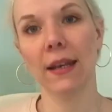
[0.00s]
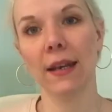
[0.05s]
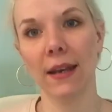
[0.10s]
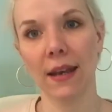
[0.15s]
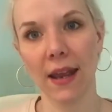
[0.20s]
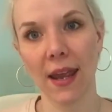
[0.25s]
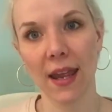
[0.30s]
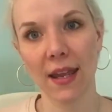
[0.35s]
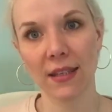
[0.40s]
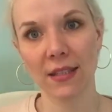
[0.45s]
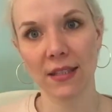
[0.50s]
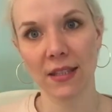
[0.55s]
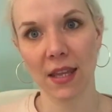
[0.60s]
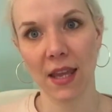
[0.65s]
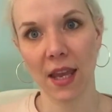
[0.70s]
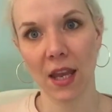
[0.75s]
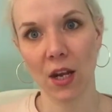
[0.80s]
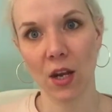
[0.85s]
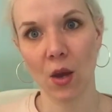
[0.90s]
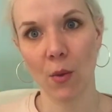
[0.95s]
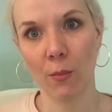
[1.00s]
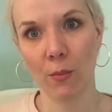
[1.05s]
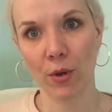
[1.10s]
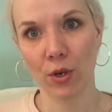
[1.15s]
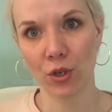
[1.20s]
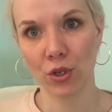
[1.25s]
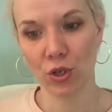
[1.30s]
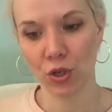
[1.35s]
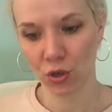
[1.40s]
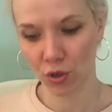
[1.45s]
next thing,
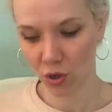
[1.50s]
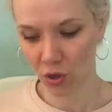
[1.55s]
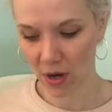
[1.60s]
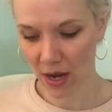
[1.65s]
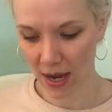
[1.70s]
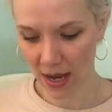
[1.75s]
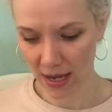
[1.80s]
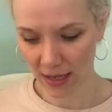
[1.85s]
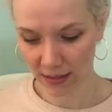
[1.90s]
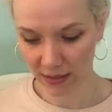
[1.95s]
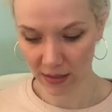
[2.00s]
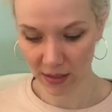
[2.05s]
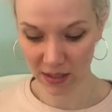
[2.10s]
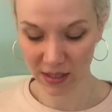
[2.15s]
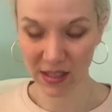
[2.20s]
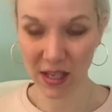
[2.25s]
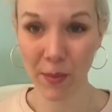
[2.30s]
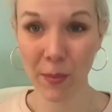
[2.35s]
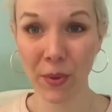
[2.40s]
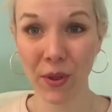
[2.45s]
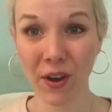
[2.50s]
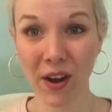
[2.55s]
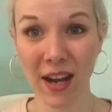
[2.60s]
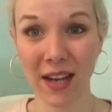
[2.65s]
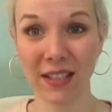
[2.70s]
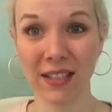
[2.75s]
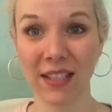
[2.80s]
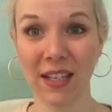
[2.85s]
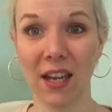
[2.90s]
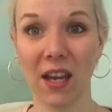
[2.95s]
number two, is similar
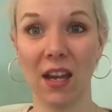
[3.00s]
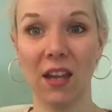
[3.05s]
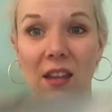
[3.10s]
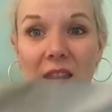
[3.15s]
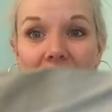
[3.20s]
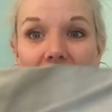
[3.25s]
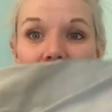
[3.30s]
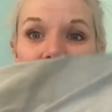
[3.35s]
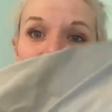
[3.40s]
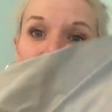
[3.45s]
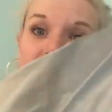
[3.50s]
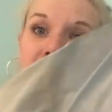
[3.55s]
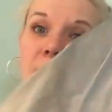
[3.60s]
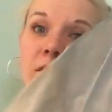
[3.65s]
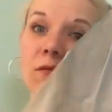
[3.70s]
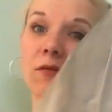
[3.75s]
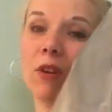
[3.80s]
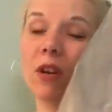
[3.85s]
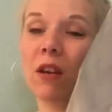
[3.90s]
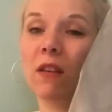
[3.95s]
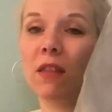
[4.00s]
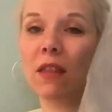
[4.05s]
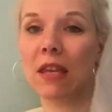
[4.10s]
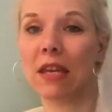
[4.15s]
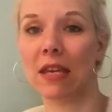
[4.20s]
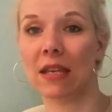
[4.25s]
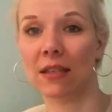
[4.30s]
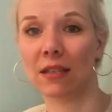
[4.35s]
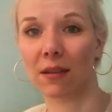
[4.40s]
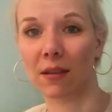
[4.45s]
idea. One of
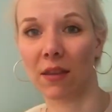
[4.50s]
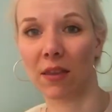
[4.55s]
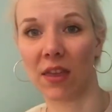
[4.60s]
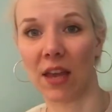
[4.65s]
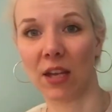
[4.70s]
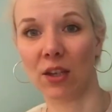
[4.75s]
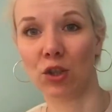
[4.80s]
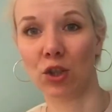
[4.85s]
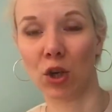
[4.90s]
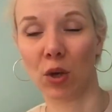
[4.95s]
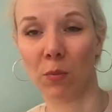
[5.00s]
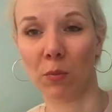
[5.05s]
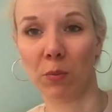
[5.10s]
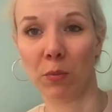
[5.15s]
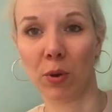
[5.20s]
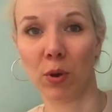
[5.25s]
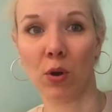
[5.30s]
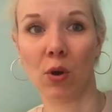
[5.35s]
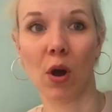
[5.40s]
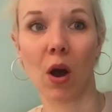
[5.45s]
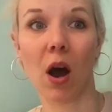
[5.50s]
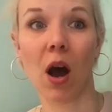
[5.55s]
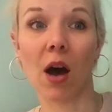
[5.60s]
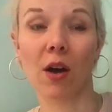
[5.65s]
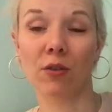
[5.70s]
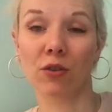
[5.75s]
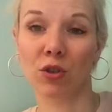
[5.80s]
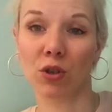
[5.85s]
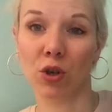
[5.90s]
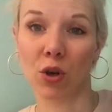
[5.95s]
these things you can put
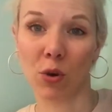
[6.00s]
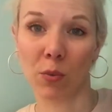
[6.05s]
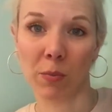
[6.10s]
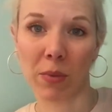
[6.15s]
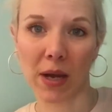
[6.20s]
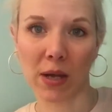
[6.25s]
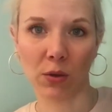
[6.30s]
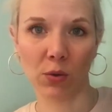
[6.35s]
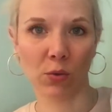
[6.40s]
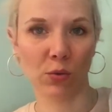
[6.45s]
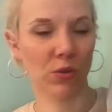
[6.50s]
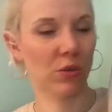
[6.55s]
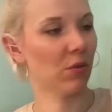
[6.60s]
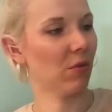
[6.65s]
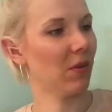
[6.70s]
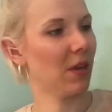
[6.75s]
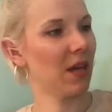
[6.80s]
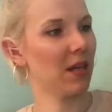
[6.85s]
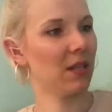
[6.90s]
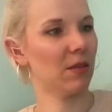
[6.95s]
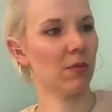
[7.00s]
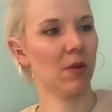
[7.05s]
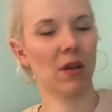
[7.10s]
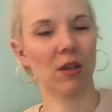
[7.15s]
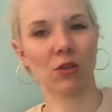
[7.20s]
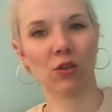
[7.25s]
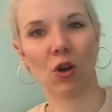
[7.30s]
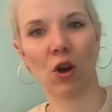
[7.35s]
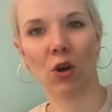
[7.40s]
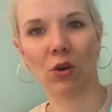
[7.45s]
under your pillow. So this one
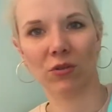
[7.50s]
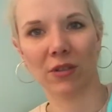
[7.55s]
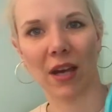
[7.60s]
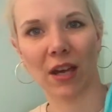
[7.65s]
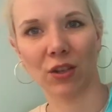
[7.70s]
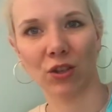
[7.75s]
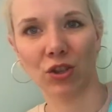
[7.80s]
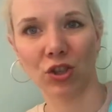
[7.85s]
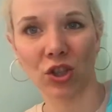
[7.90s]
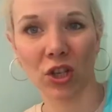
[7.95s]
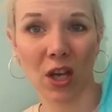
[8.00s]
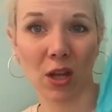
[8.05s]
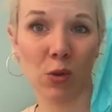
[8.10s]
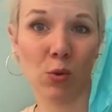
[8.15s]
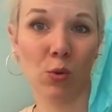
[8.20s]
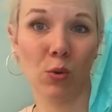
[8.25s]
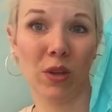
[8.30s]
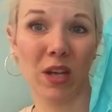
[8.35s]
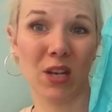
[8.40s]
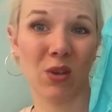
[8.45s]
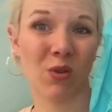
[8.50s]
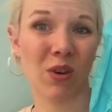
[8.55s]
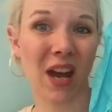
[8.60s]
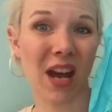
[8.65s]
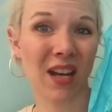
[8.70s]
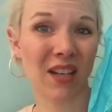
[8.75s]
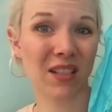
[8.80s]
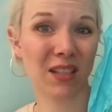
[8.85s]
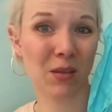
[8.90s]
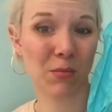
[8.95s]
is called a chillo. They don't
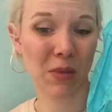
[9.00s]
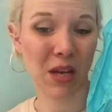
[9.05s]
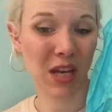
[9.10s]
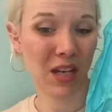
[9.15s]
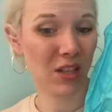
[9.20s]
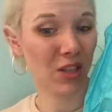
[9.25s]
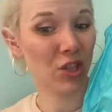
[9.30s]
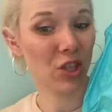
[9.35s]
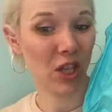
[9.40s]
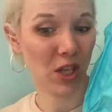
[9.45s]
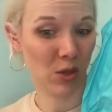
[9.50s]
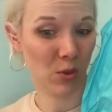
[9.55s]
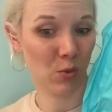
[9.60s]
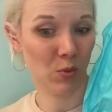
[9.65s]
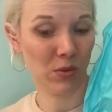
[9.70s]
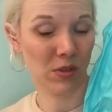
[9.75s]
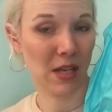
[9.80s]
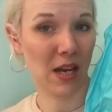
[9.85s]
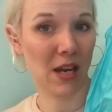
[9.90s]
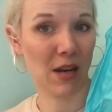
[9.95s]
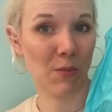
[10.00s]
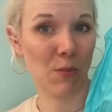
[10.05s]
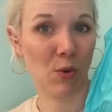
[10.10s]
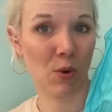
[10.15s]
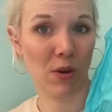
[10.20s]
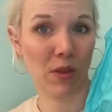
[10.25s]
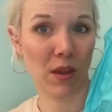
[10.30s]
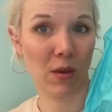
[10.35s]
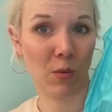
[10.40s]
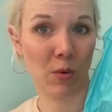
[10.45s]
actually make chillos
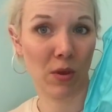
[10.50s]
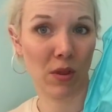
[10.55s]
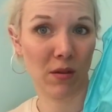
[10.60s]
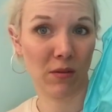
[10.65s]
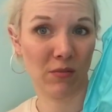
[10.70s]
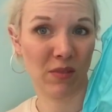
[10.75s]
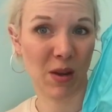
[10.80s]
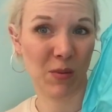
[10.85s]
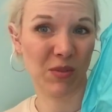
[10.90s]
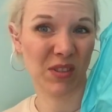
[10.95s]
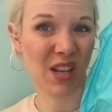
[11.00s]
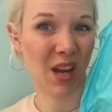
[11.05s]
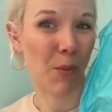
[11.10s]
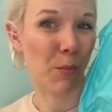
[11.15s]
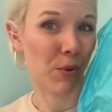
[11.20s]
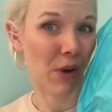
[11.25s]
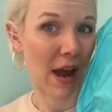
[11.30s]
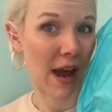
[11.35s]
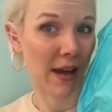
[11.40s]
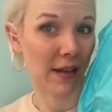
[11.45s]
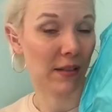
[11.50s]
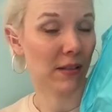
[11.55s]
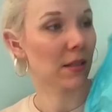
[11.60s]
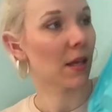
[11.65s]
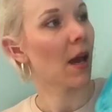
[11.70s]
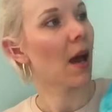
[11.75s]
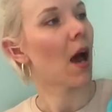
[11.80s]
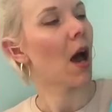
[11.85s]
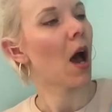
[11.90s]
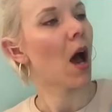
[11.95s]
anymore. That was like a brand.
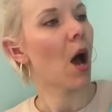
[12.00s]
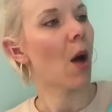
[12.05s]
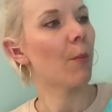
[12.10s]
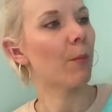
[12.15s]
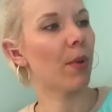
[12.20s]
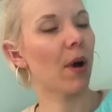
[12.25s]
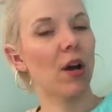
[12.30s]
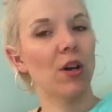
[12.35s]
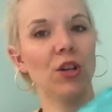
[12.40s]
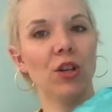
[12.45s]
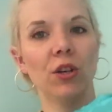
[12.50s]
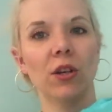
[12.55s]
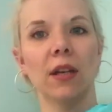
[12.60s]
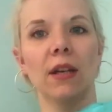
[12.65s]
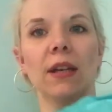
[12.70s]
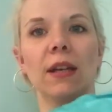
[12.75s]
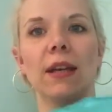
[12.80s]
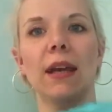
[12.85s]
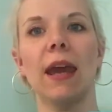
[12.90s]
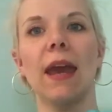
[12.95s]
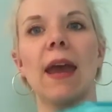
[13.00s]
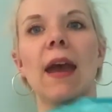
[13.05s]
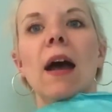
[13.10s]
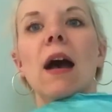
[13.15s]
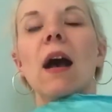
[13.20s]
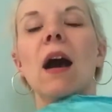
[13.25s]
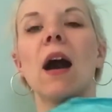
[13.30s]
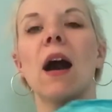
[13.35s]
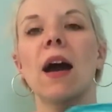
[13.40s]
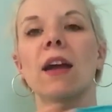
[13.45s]
But you can get
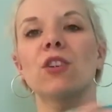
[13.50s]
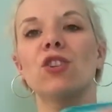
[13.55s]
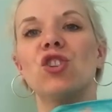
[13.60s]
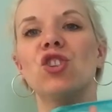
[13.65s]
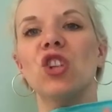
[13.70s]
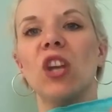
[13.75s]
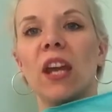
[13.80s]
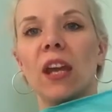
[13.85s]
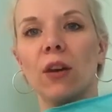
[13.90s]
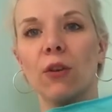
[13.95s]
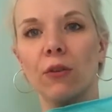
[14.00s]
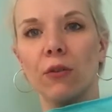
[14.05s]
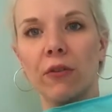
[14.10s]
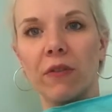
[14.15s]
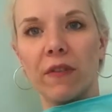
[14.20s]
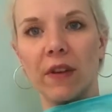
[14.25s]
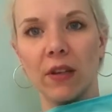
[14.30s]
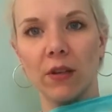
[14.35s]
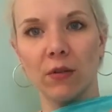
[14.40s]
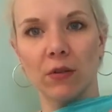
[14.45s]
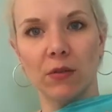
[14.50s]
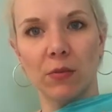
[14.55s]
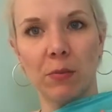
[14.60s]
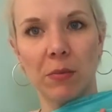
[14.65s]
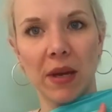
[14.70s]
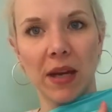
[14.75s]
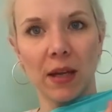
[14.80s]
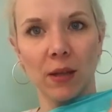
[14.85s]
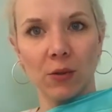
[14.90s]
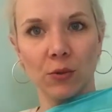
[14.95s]
a gel filled
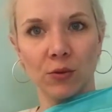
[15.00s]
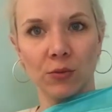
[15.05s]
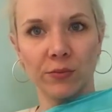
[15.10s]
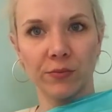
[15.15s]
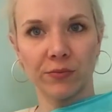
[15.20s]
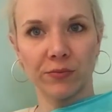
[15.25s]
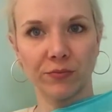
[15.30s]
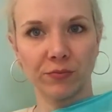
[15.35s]
pillow